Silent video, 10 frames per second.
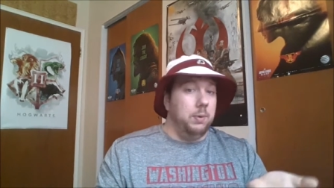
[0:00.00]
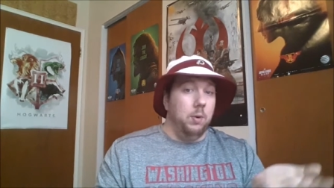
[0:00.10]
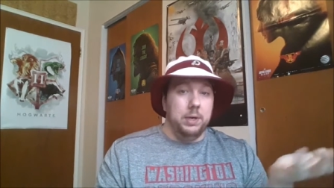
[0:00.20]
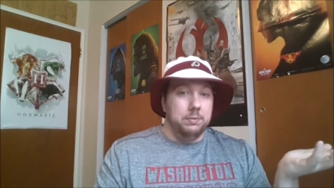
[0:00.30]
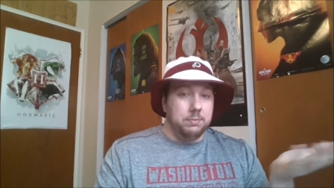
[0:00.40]
We
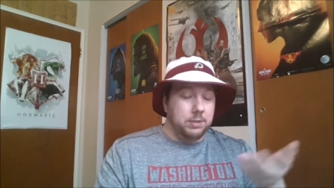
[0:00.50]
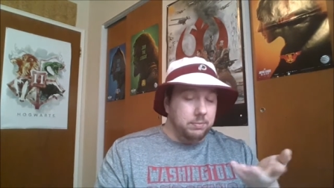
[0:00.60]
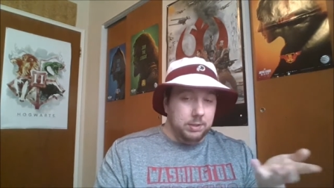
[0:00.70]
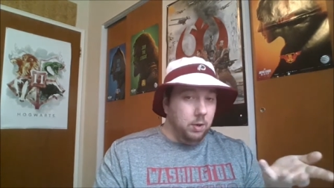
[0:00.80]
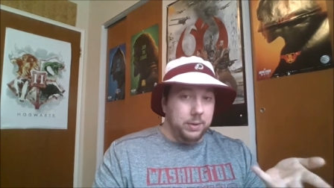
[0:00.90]
only
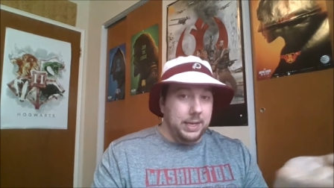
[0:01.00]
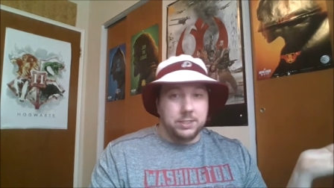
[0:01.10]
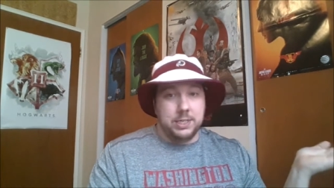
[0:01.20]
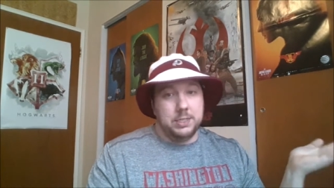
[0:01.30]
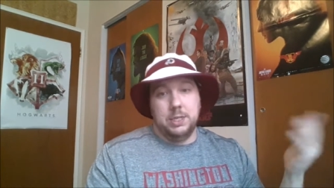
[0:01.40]

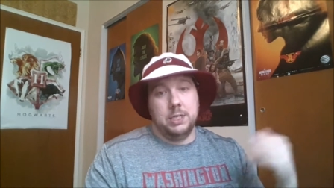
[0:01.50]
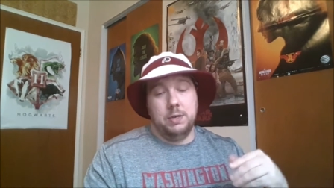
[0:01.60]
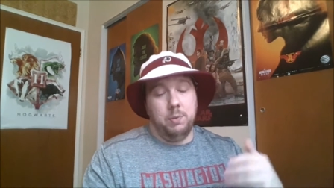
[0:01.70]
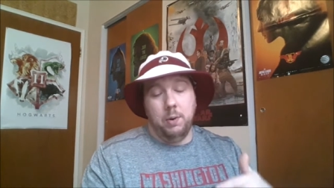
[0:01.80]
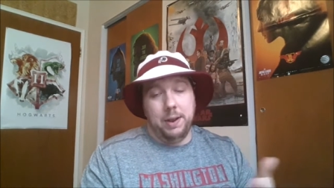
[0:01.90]
have
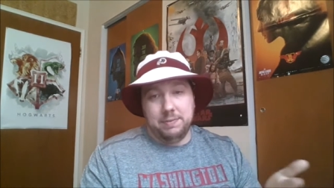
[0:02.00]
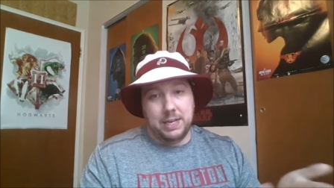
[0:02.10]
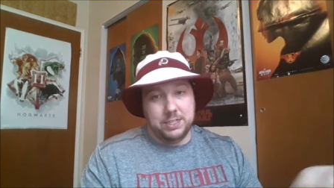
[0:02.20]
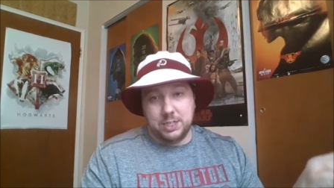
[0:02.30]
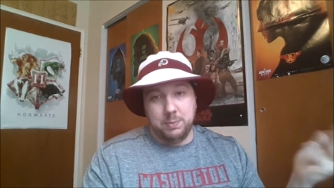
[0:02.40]

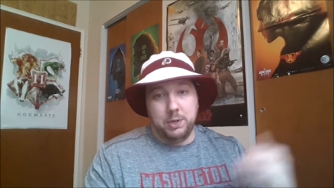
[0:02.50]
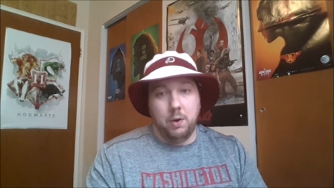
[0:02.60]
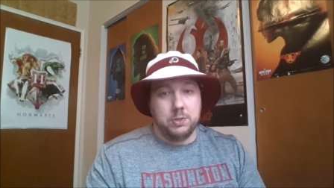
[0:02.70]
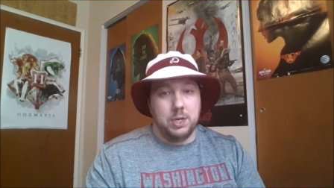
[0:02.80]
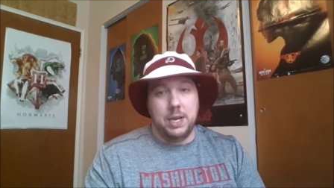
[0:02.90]
to take $6
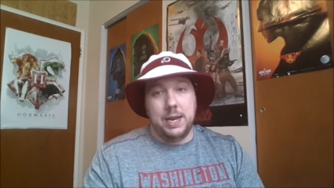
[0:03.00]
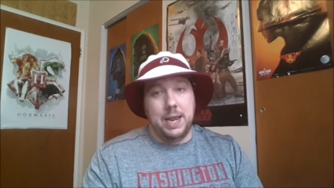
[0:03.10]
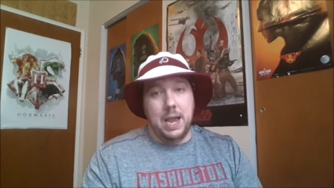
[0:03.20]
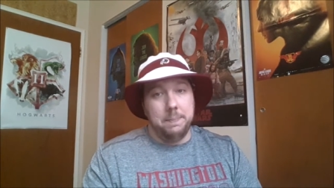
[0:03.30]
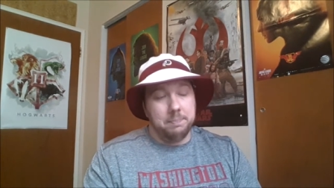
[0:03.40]
million on the
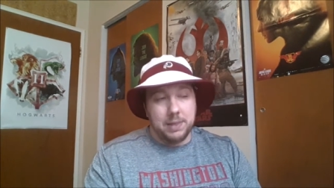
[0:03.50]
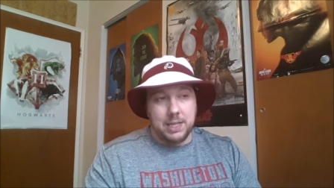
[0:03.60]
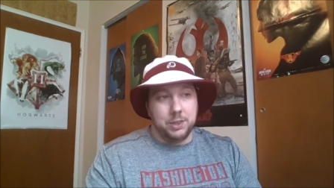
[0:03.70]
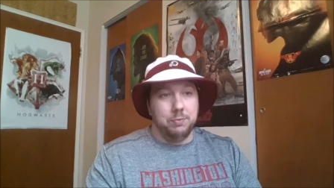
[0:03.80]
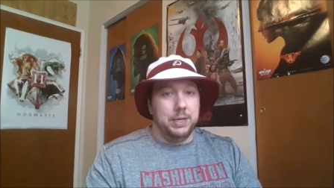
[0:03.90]
dead cap
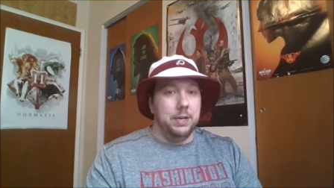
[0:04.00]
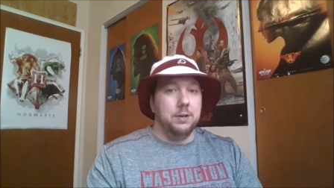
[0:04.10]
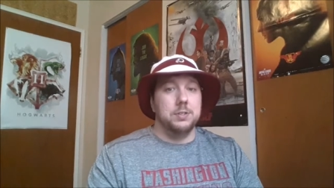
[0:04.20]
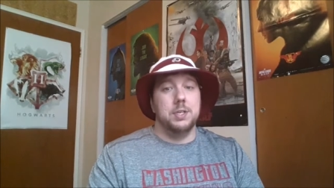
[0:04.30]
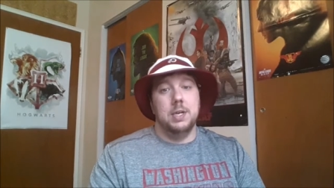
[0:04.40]
in 3
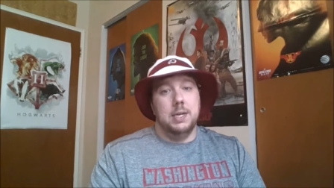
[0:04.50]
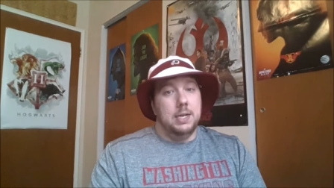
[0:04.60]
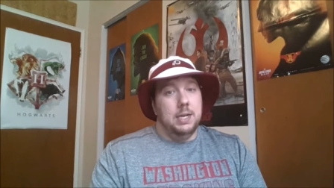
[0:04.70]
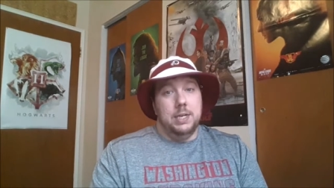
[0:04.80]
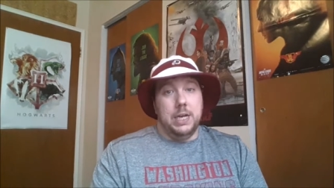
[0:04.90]
years
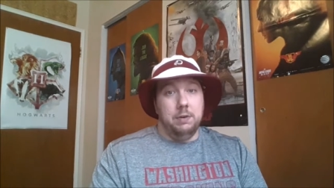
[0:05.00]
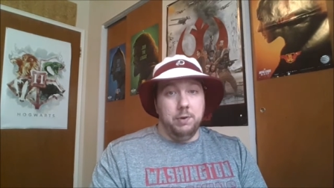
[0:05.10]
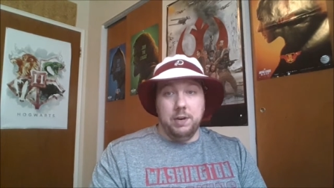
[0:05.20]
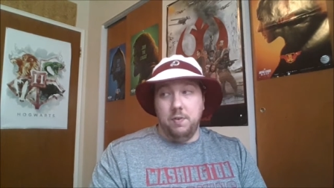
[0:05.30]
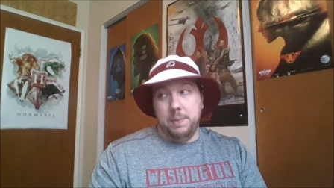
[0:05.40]
to
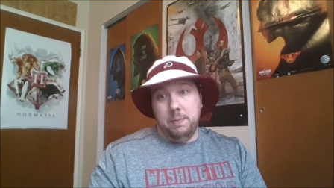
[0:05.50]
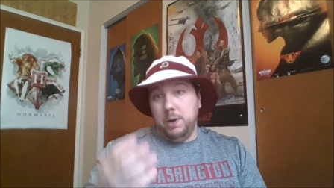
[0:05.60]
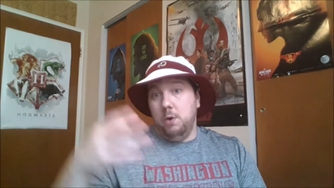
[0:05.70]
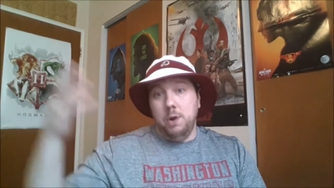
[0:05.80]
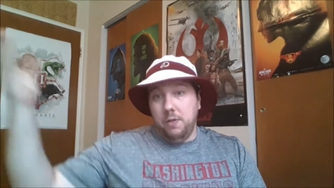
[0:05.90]
get rid of him. And
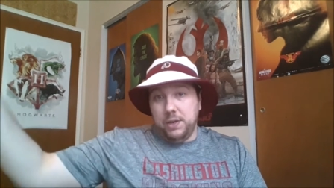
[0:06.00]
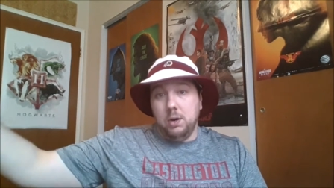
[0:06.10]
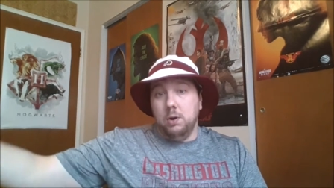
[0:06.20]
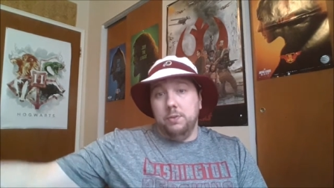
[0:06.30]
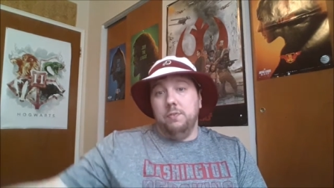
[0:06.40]
then we owe
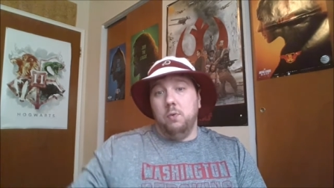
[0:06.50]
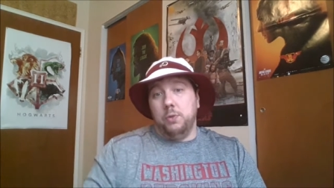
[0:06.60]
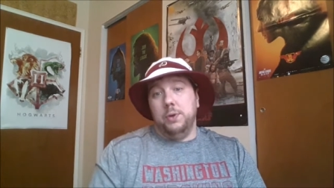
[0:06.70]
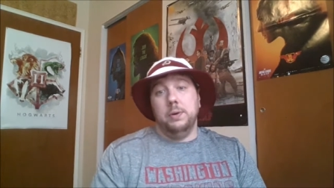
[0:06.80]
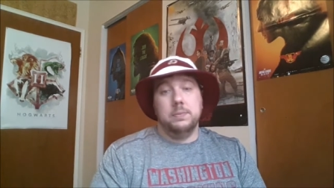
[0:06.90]
nothing on the
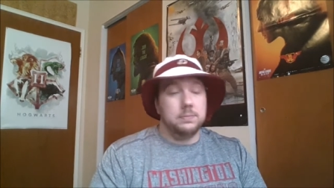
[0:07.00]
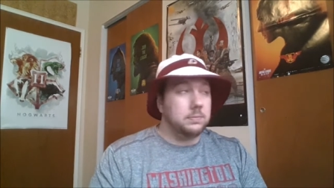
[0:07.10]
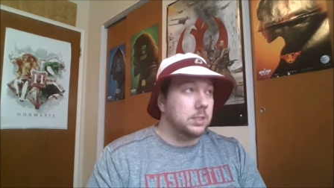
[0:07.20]
4th year.